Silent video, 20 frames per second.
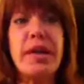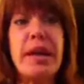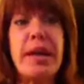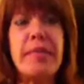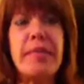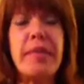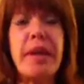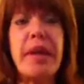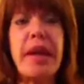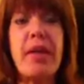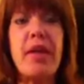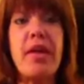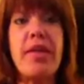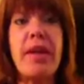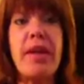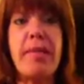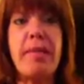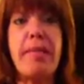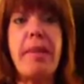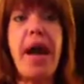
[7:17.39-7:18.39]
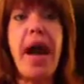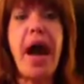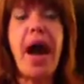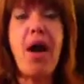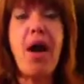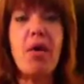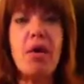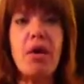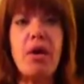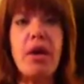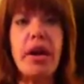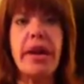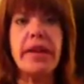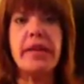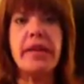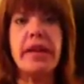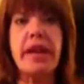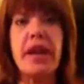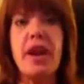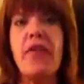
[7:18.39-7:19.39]
I don't have that power
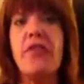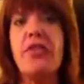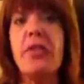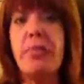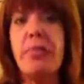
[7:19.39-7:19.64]
like to get off